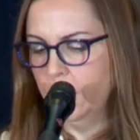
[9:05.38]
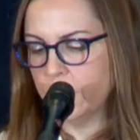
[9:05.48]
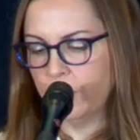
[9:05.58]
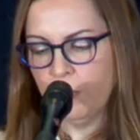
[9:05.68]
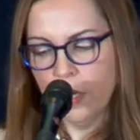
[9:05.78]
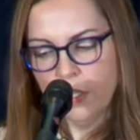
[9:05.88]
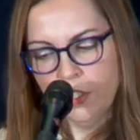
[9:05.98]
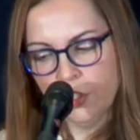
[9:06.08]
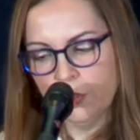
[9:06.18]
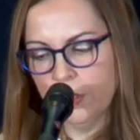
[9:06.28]
So we want to
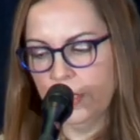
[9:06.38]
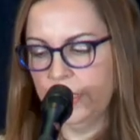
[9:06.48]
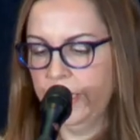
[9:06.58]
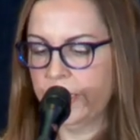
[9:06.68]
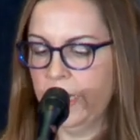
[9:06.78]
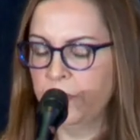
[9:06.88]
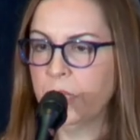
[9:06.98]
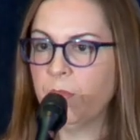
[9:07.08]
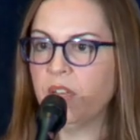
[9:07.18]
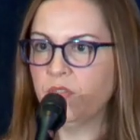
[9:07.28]
ensure that the
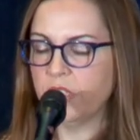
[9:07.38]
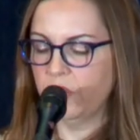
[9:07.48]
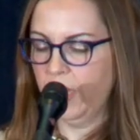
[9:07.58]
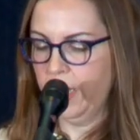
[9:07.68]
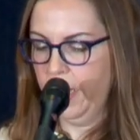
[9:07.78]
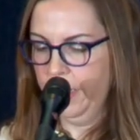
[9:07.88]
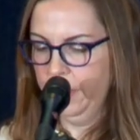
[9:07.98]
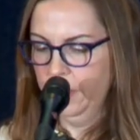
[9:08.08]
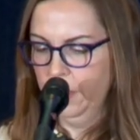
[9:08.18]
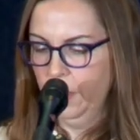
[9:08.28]
economic benefits of
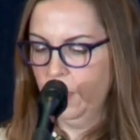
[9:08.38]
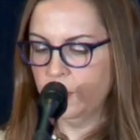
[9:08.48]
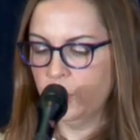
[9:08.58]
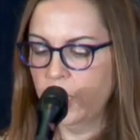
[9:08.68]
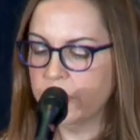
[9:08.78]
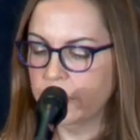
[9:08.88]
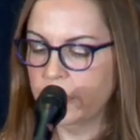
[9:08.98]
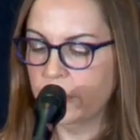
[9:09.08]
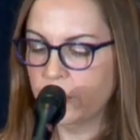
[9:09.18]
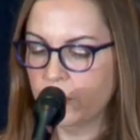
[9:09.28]
AI are
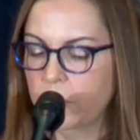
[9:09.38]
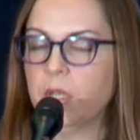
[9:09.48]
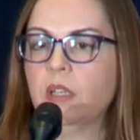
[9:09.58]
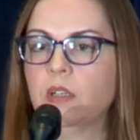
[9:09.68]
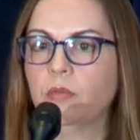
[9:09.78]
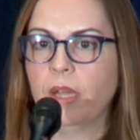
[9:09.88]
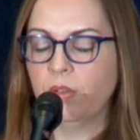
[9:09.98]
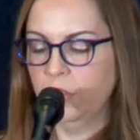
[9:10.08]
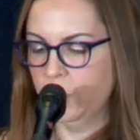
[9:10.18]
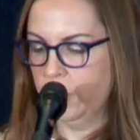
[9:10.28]
justly distributed rather
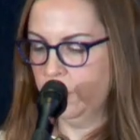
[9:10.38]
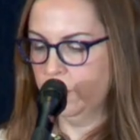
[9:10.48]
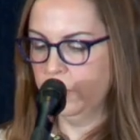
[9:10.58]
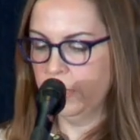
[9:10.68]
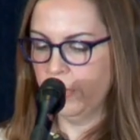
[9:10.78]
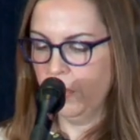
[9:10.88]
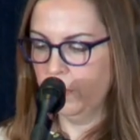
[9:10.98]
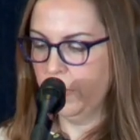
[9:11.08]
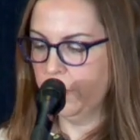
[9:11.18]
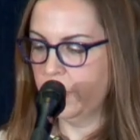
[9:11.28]
than shared only with the
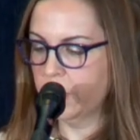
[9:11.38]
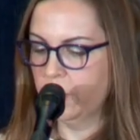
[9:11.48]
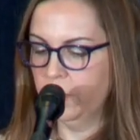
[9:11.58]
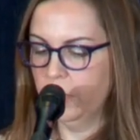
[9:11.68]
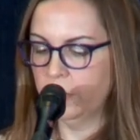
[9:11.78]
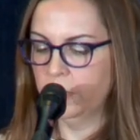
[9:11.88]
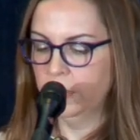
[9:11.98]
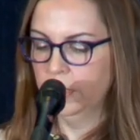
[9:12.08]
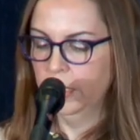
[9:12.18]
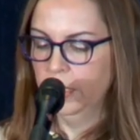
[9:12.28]
wealthiest few.
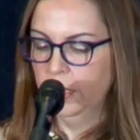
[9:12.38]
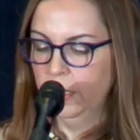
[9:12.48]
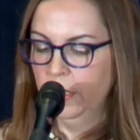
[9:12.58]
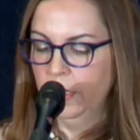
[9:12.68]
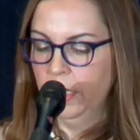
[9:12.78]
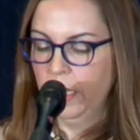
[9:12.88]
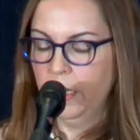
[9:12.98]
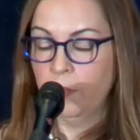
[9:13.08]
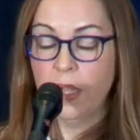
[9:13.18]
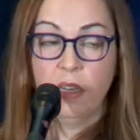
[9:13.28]

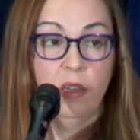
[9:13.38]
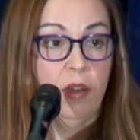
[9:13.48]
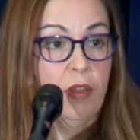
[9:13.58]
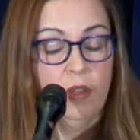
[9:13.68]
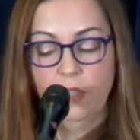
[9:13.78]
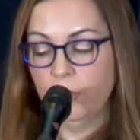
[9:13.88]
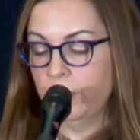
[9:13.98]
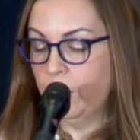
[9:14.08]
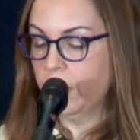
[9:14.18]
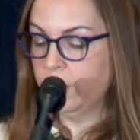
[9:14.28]
Um, and on another level,
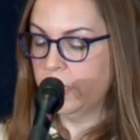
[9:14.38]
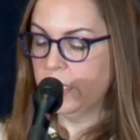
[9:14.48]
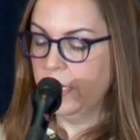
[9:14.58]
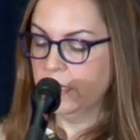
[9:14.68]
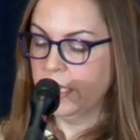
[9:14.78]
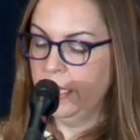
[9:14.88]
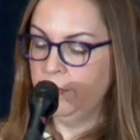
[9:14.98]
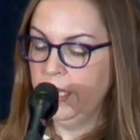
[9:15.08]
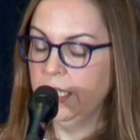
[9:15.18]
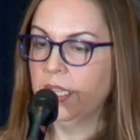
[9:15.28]
we want to detect and
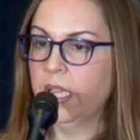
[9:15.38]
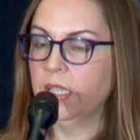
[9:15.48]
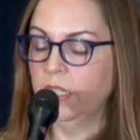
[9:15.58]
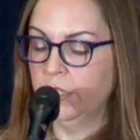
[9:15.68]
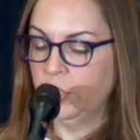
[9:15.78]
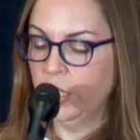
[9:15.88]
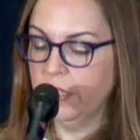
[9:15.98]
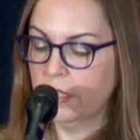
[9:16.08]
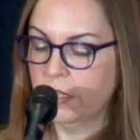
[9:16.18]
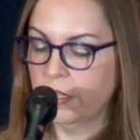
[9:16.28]
mitigate
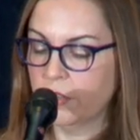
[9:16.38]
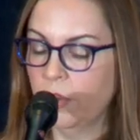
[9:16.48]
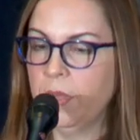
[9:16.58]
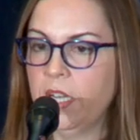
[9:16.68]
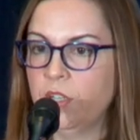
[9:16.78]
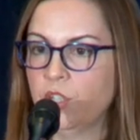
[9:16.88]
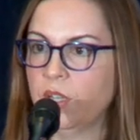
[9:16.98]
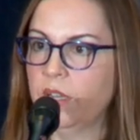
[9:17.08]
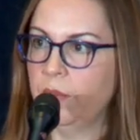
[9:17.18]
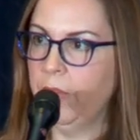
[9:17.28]
unjust
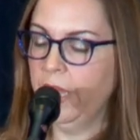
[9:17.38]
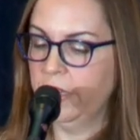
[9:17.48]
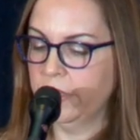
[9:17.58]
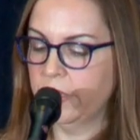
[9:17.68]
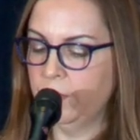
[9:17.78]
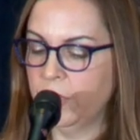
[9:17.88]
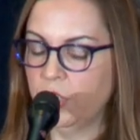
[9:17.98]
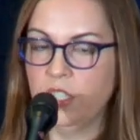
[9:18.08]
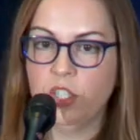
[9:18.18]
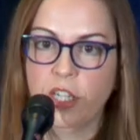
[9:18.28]
discrimination and bias in
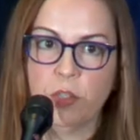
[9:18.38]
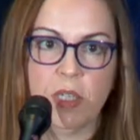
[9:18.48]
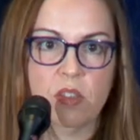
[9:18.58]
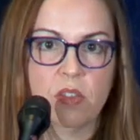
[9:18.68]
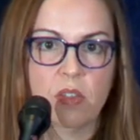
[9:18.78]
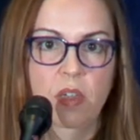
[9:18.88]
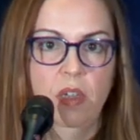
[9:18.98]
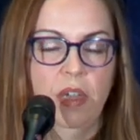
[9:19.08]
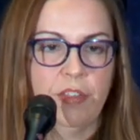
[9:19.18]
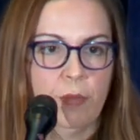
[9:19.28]
machine judgments.
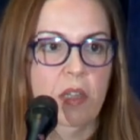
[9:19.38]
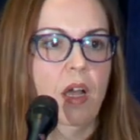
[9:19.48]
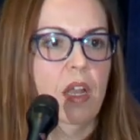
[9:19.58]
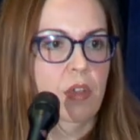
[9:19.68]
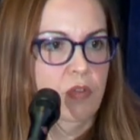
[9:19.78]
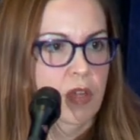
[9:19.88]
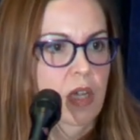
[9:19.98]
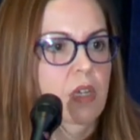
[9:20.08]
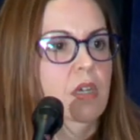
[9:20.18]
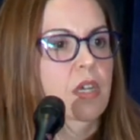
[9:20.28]
And there have been a lot of
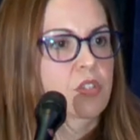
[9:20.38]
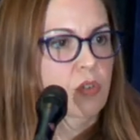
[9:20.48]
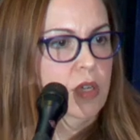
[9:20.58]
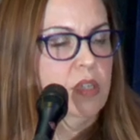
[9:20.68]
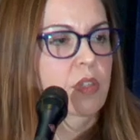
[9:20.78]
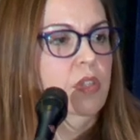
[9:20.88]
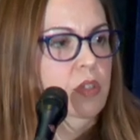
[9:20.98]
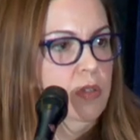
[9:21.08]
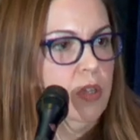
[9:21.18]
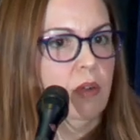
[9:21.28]
uh, stories in the
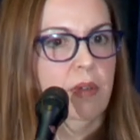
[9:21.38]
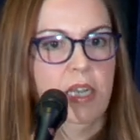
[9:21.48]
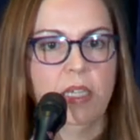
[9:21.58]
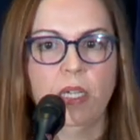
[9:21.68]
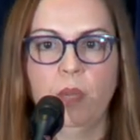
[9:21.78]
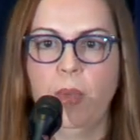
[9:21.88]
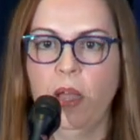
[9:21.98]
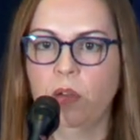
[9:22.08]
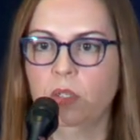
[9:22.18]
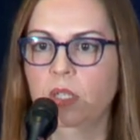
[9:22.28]
news already
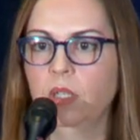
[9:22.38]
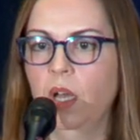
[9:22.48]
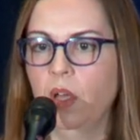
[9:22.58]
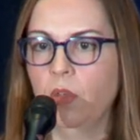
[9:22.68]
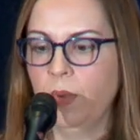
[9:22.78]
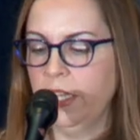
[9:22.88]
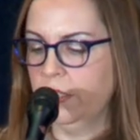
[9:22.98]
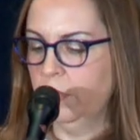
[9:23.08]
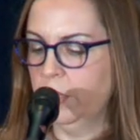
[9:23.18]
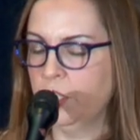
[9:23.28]
about uh, the
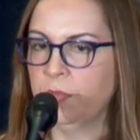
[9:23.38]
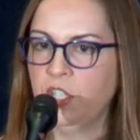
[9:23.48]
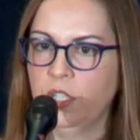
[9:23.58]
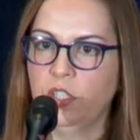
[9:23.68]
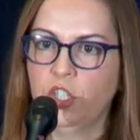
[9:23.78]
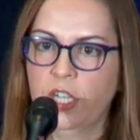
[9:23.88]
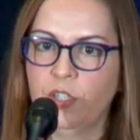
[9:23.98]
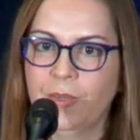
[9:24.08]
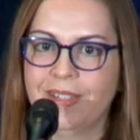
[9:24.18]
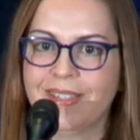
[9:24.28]
ways in which machine
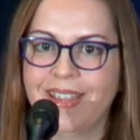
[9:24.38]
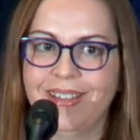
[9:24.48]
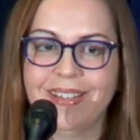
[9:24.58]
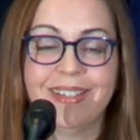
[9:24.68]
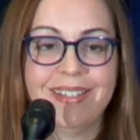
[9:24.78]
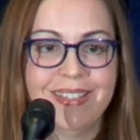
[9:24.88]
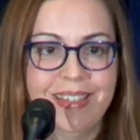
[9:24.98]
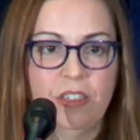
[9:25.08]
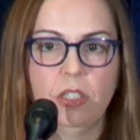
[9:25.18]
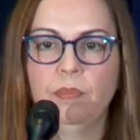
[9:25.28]
judgments can
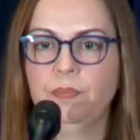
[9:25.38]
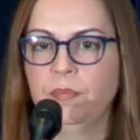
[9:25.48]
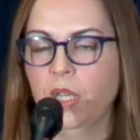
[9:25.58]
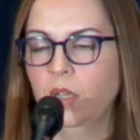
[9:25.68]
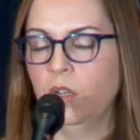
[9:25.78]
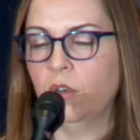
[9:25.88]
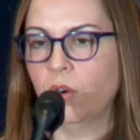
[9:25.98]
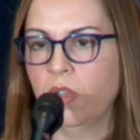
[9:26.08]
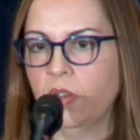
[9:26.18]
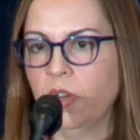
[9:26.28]
conceal
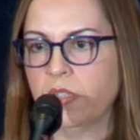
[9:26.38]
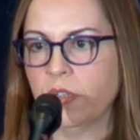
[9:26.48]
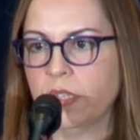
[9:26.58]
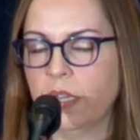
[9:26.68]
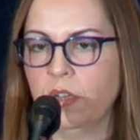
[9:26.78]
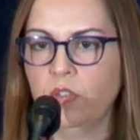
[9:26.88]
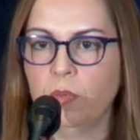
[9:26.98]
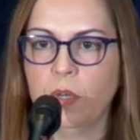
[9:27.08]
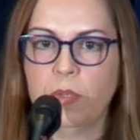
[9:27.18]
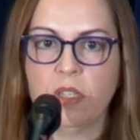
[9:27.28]
or uh, as I'll say in a
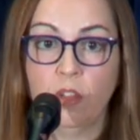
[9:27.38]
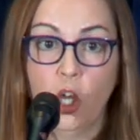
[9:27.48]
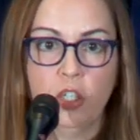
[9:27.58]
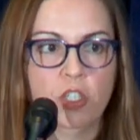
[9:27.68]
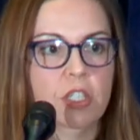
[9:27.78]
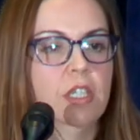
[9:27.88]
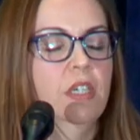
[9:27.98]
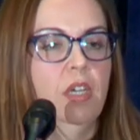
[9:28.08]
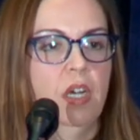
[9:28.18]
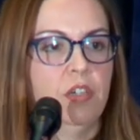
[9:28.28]
few moments, launder
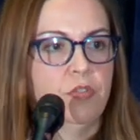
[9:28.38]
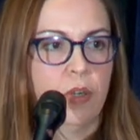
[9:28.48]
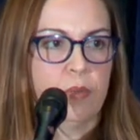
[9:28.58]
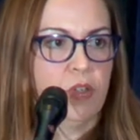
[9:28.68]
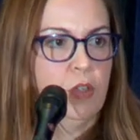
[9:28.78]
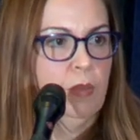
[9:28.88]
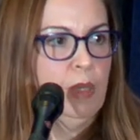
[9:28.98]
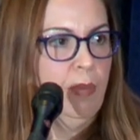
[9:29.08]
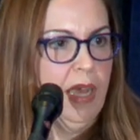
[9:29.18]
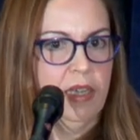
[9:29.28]
uh, forms of
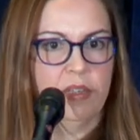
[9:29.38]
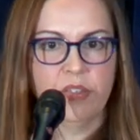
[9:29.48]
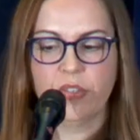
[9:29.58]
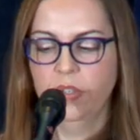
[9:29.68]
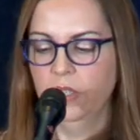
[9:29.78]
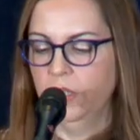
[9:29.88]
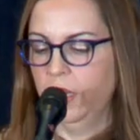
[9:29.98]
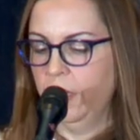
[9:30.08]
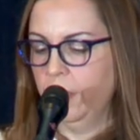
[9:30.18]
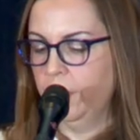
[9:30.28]
human bias
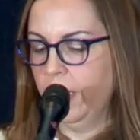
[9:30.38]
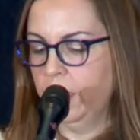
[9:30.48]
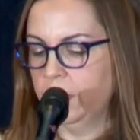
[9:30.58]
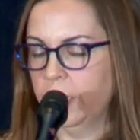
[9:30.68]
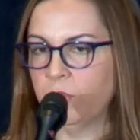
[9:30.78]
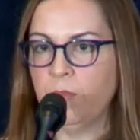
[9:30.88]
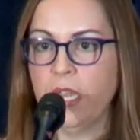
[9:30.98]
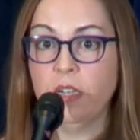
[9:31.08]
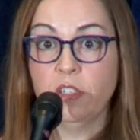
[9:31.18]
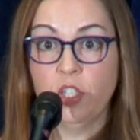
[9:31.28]
uh, that, that
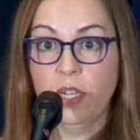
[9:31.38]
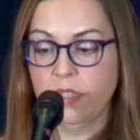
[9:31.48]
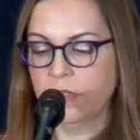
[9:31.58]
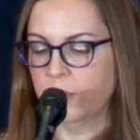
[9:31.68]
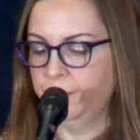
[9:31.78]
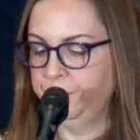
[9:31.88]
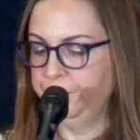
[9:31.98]
remain unjust.